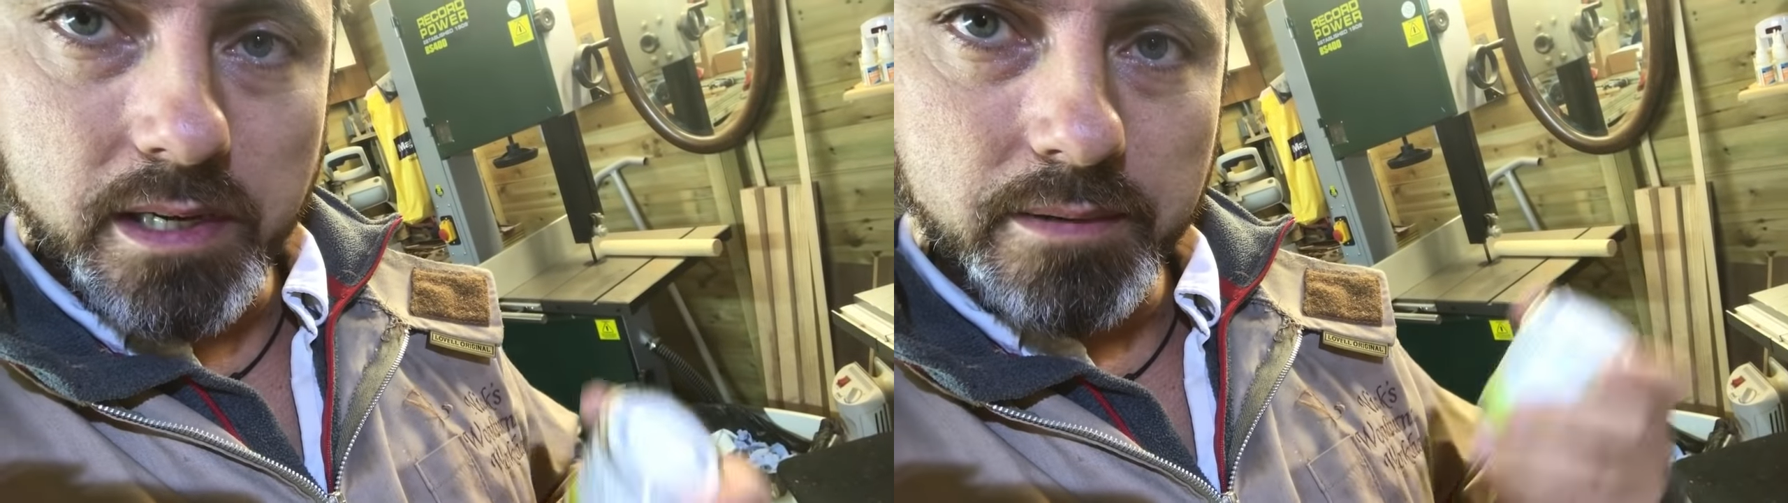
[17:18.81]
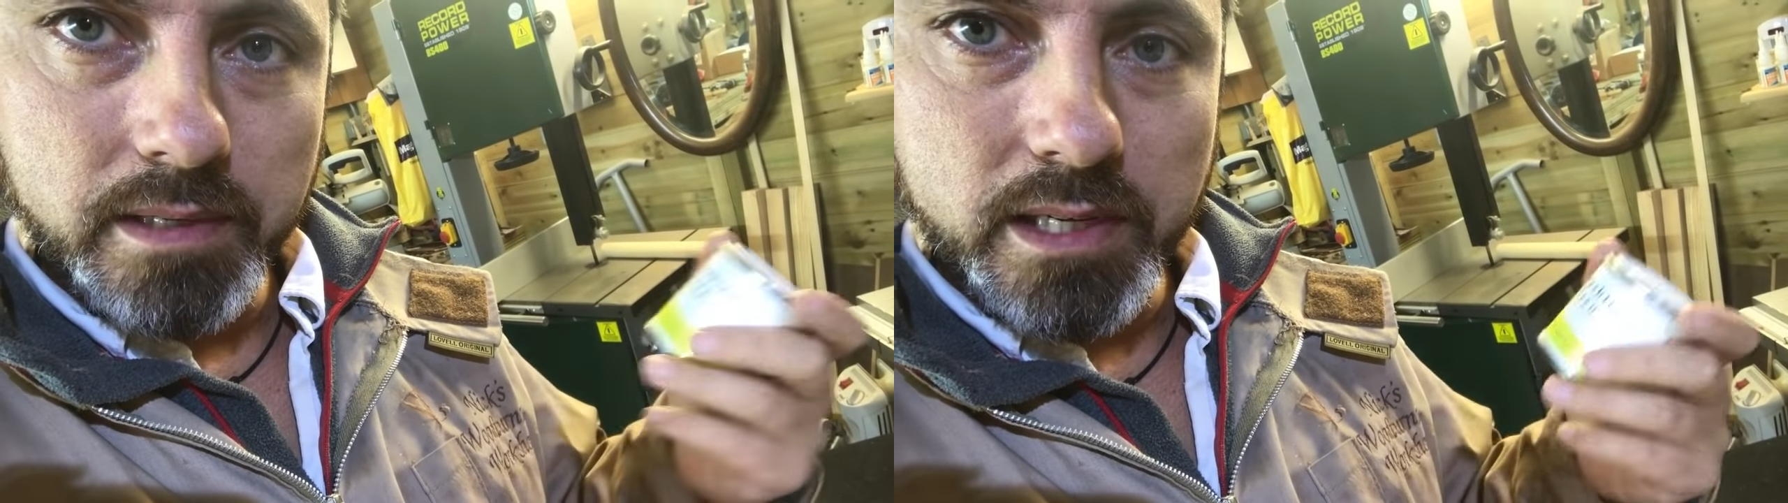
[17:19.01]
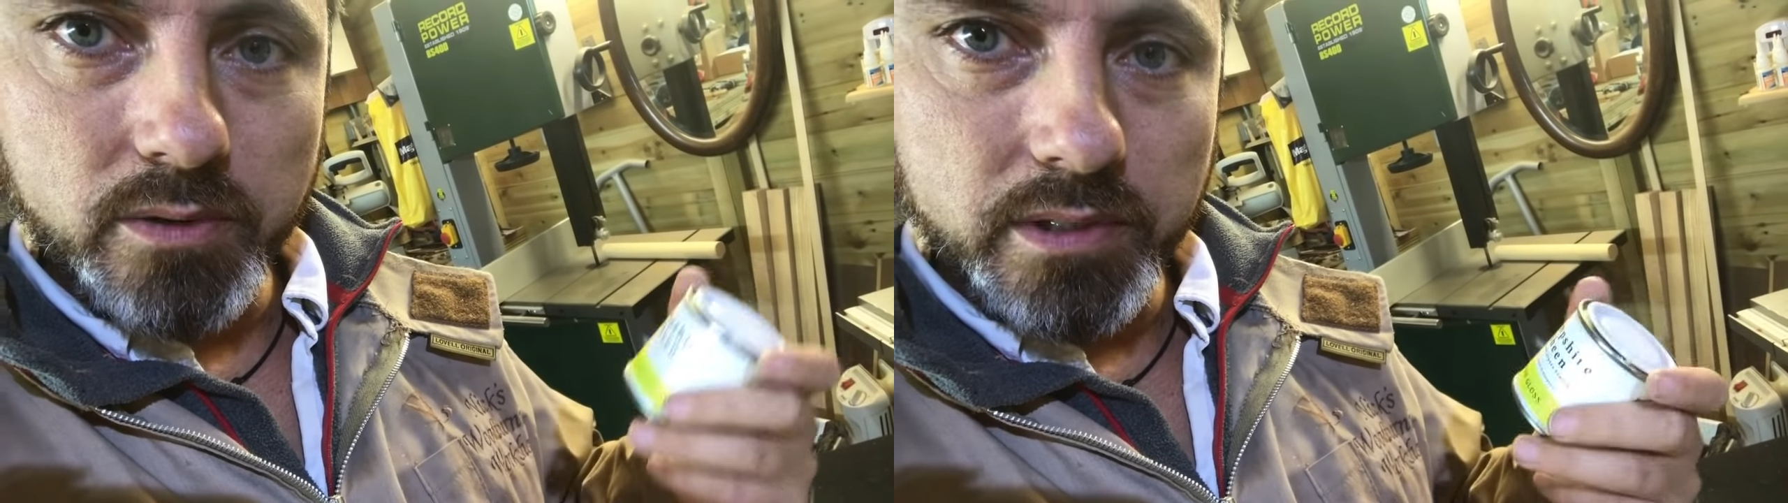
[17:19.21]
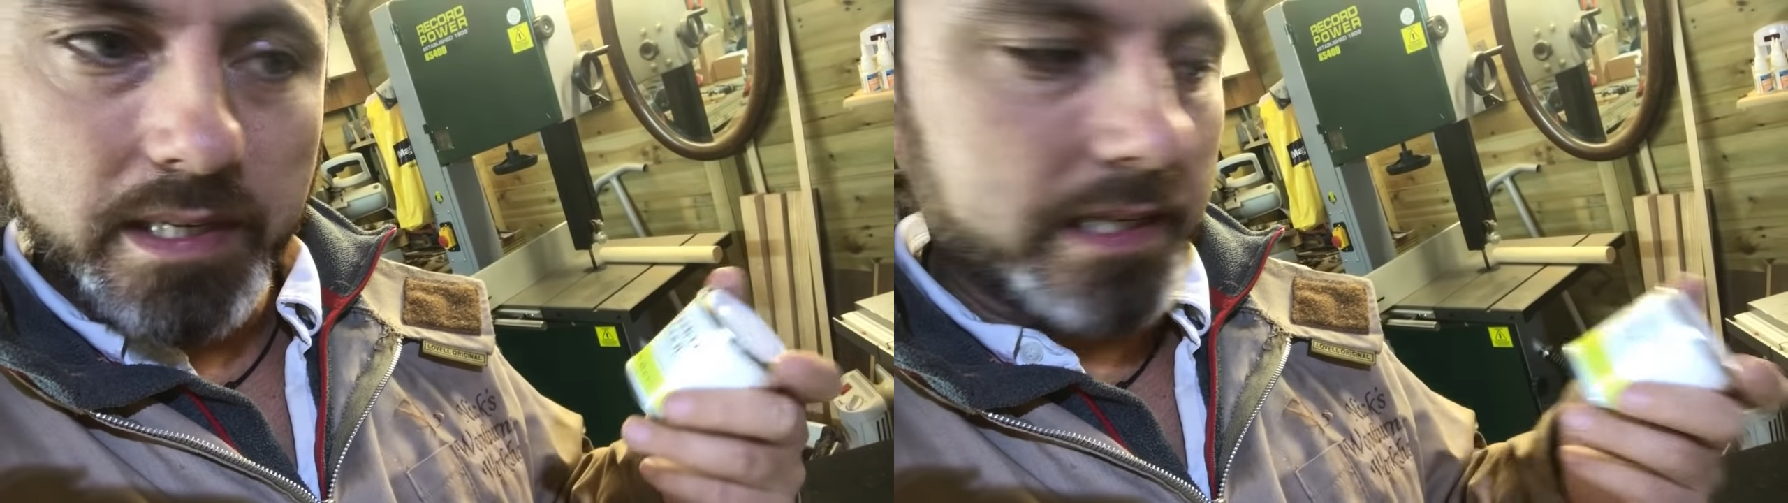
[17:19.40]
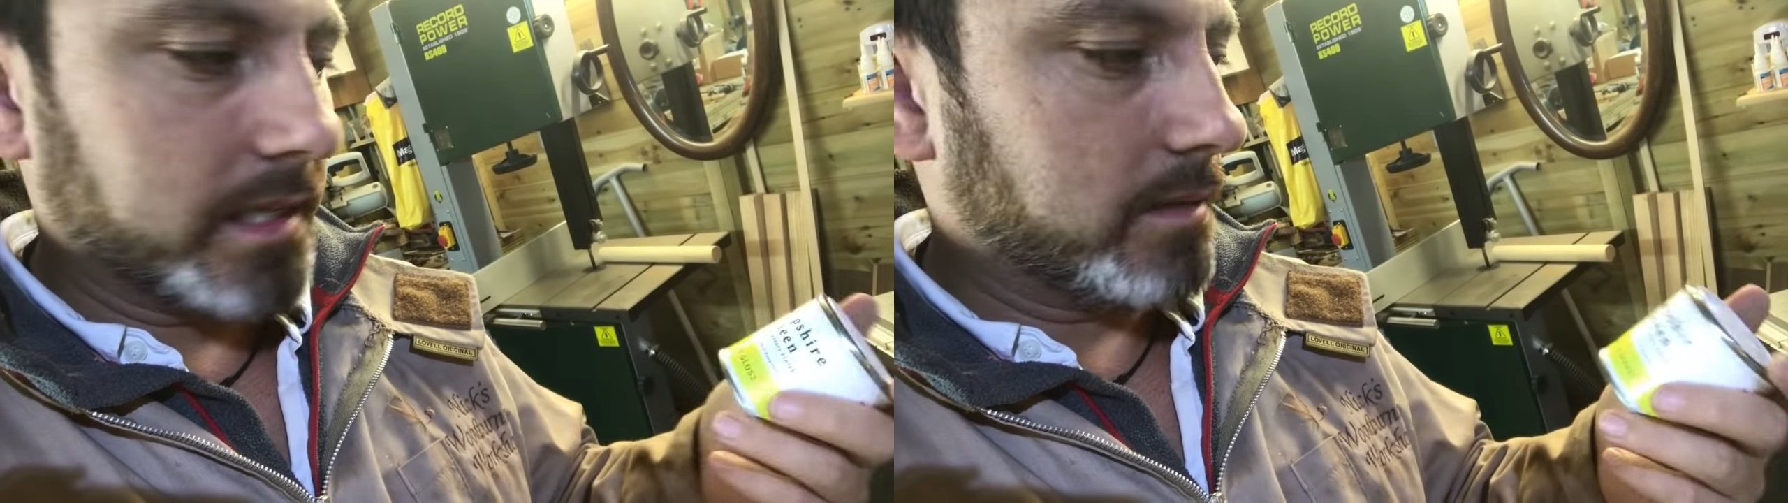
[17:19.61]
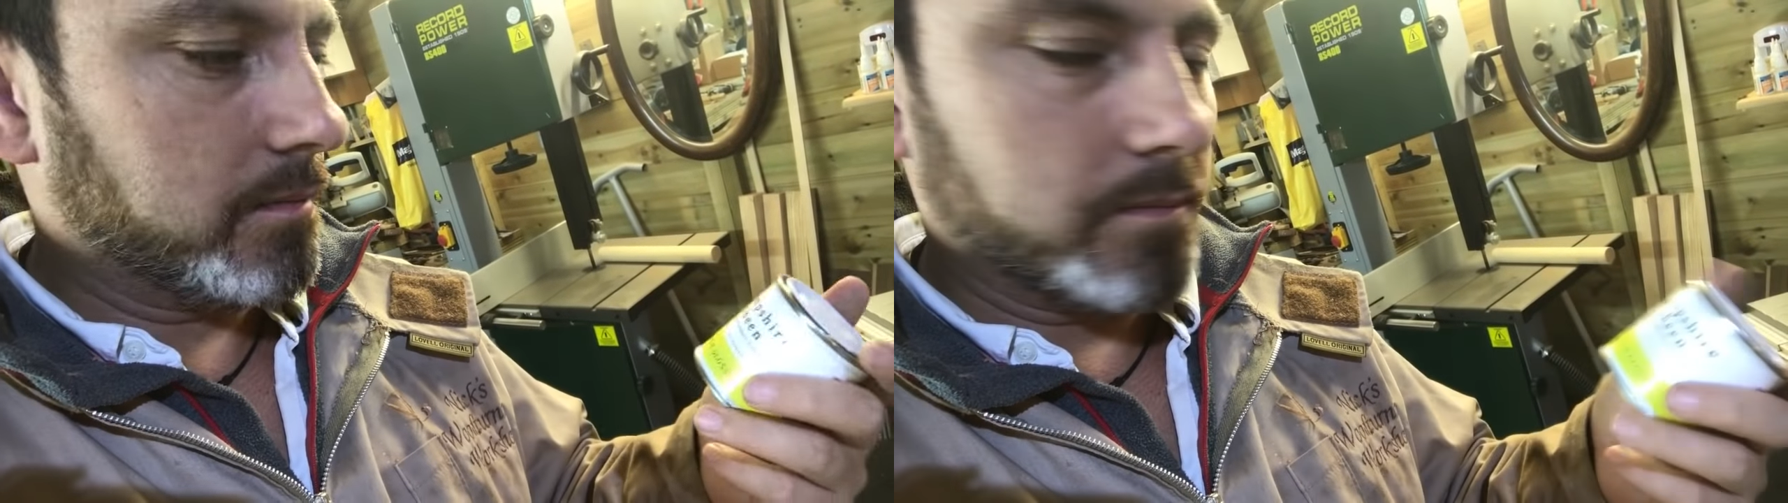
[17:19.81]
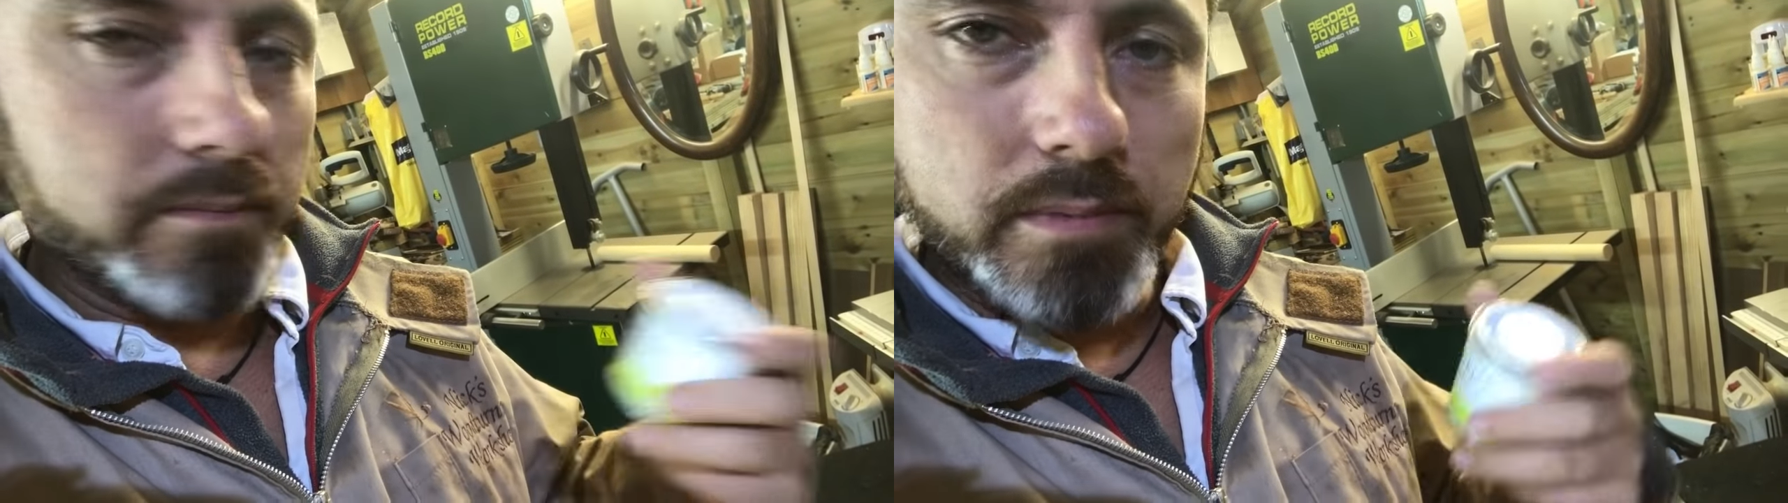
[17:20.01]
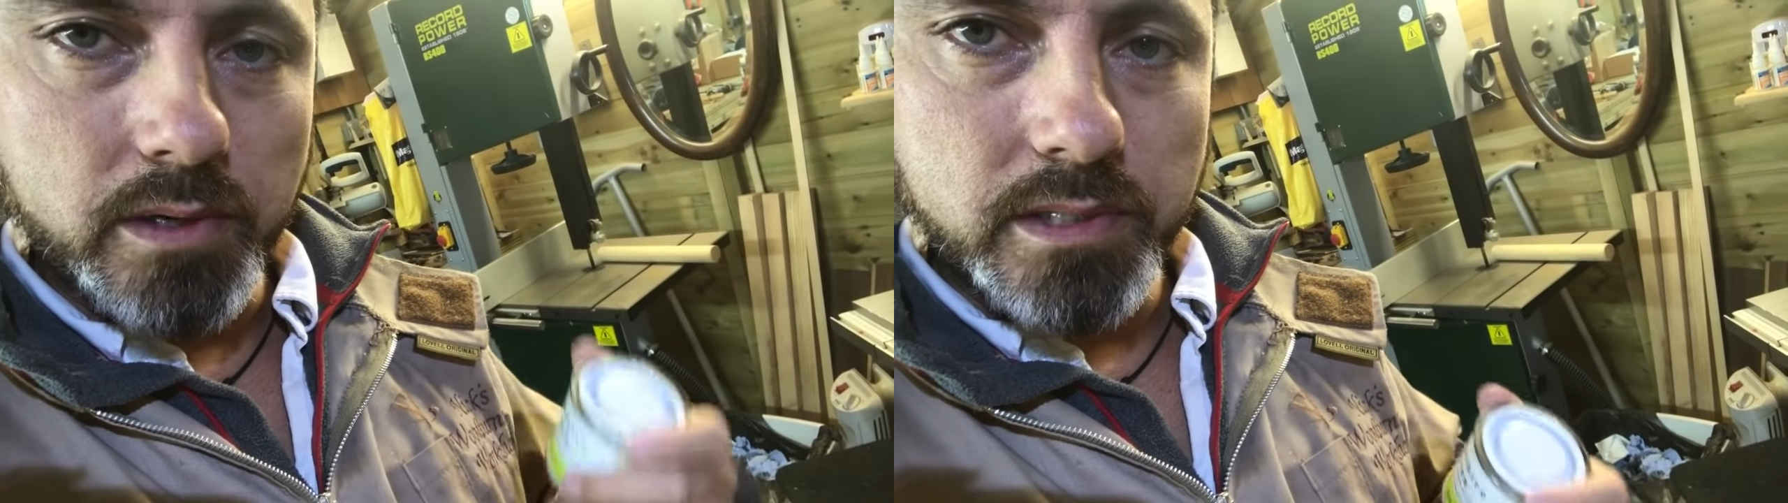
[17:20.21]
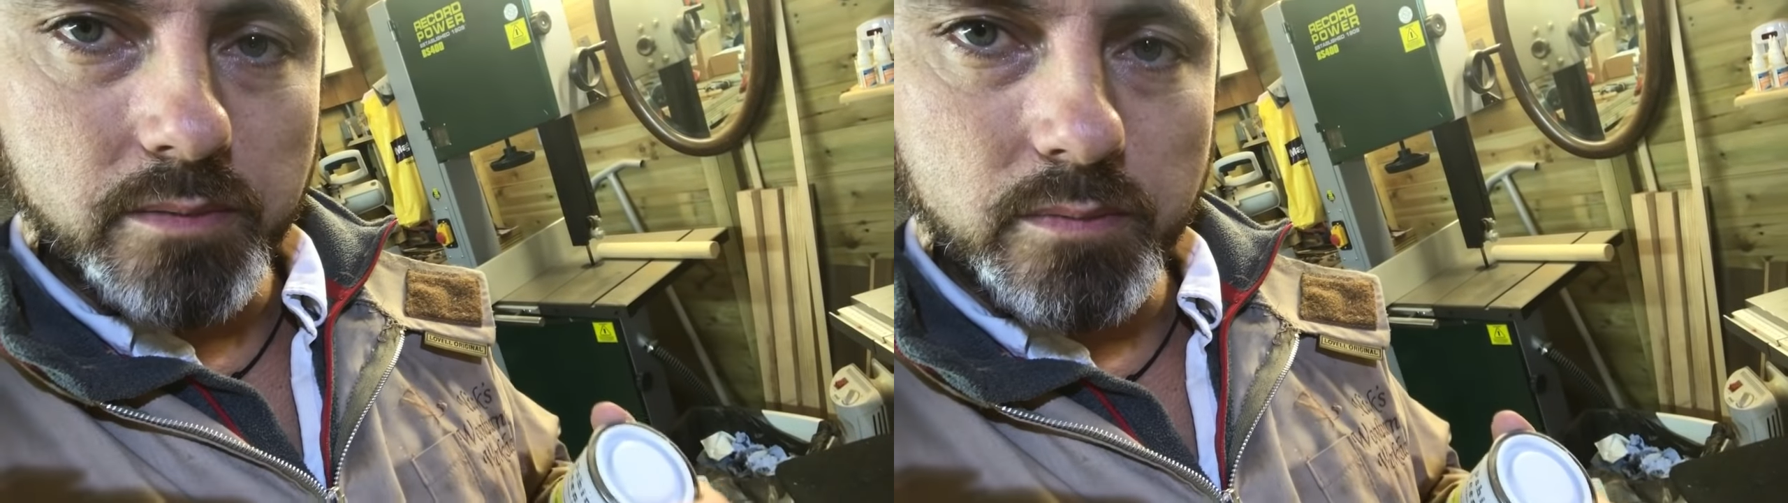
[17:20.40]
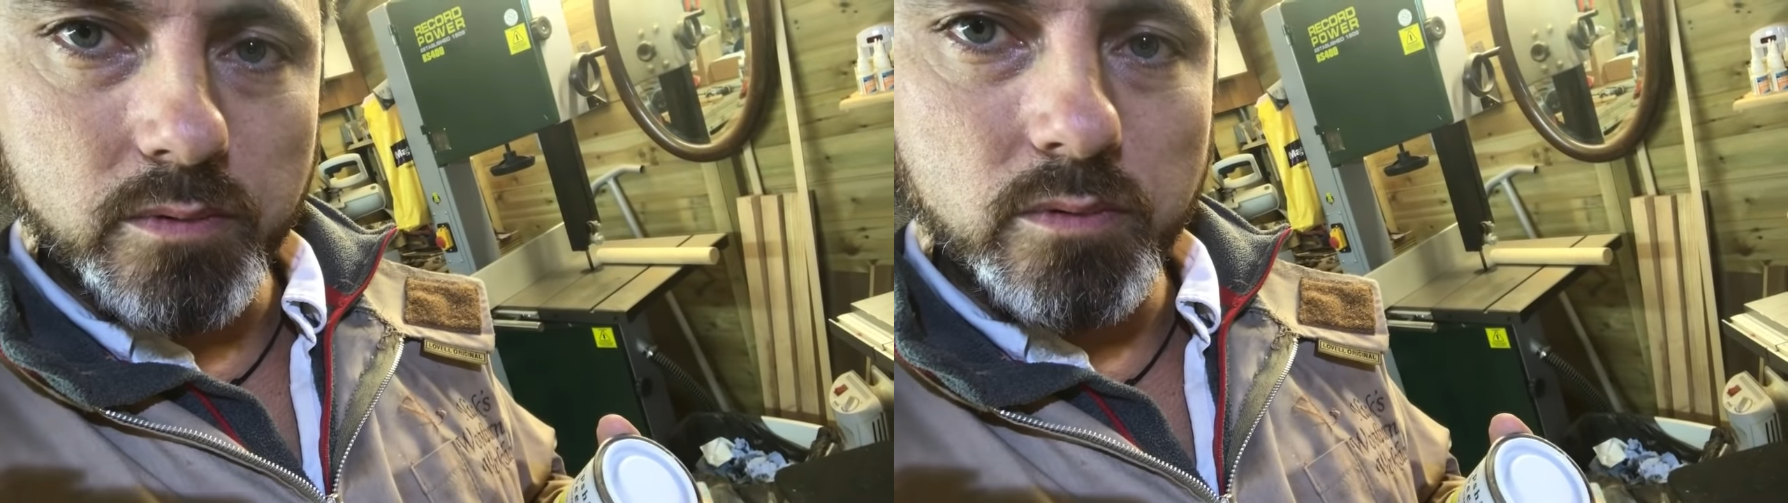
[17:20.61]
uh, click on the link and
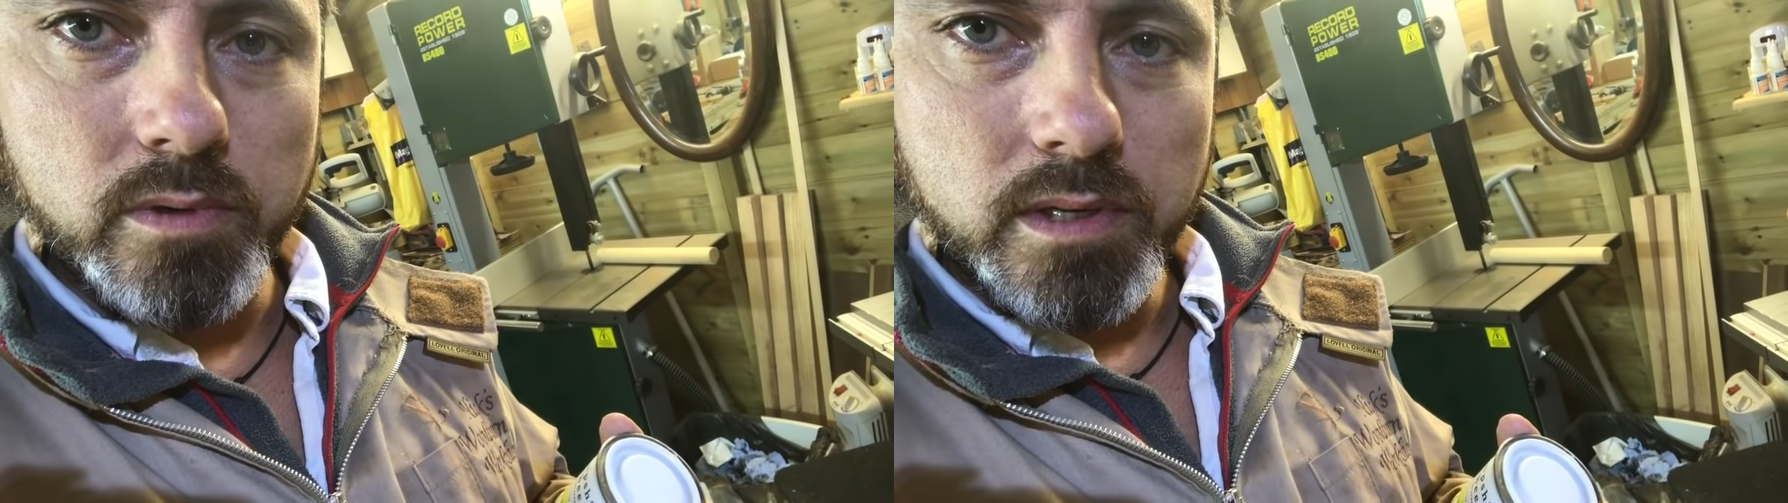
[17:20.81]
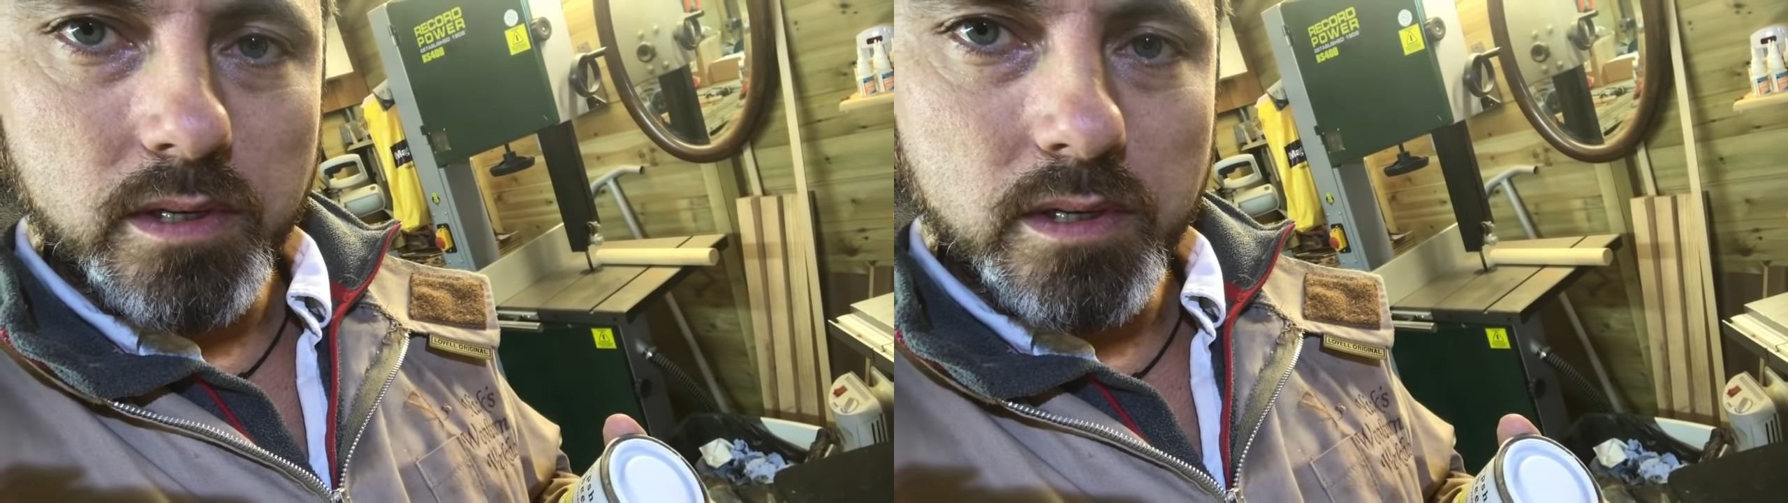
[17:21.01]
Martin will